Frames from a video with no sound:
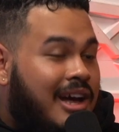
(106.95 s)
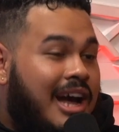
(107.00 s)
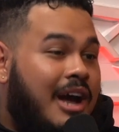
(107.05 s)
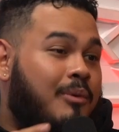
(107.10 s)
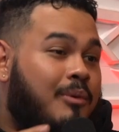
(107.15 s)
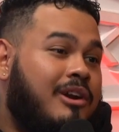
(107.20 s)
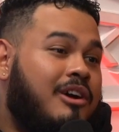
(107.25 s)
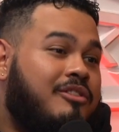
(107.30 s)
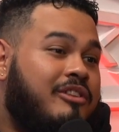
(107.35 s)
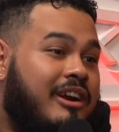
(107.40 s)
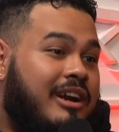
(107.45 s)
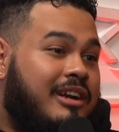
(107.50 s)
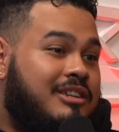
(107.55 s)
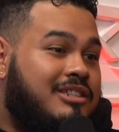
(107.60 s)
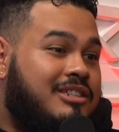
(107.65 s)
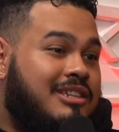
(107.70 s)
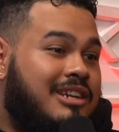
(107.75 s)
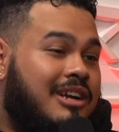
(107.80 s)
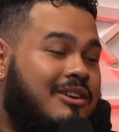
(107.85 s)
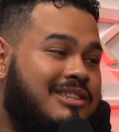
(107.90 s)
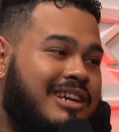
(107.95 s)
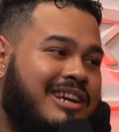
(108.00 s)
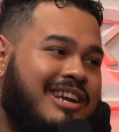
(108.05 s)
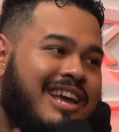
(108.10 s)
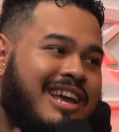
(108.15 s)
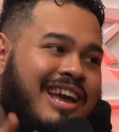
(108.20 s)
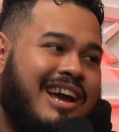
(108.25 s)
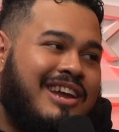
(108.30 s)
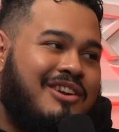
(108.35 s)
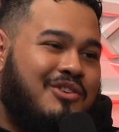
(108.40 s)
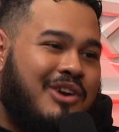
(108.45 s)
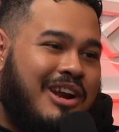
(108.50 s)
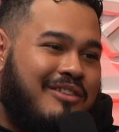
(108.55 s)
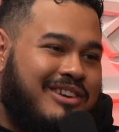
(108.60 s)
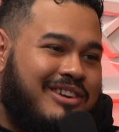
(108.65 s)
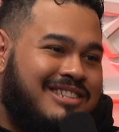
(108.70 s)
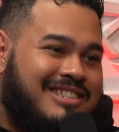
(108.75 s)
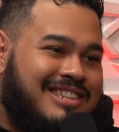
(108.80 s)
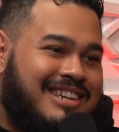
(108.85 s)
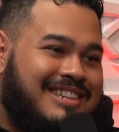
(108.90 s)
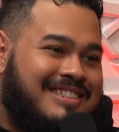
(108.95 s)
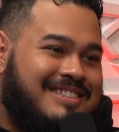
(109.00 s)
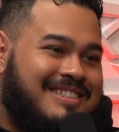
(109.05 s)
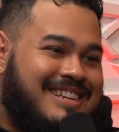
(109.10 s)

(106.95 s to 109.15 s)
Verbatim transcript: I went on their IG and I was like, hey, I know graphic design,